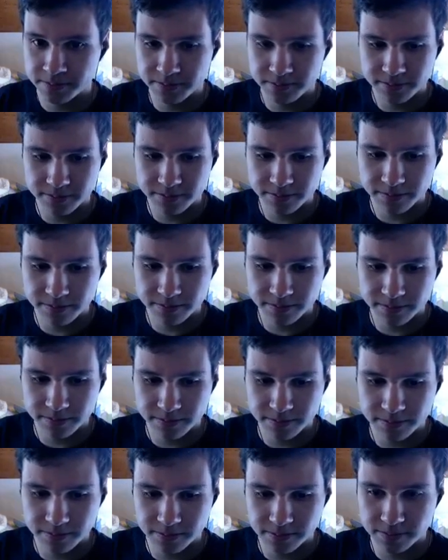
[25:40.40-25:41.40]

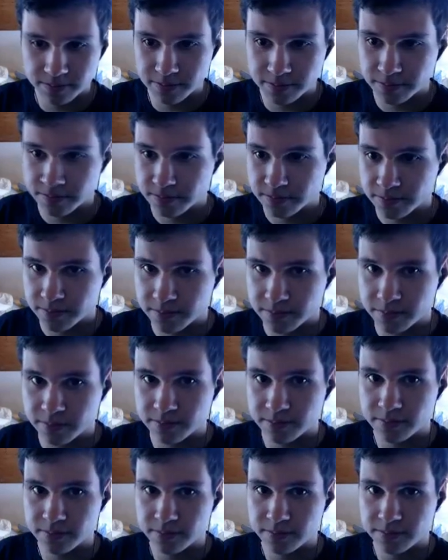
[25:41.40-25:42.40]

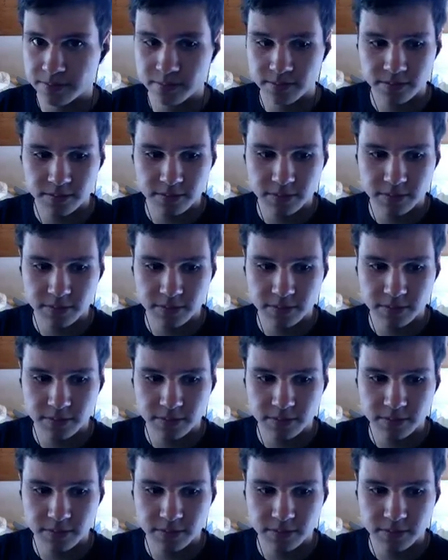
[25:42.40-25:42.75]
(silence)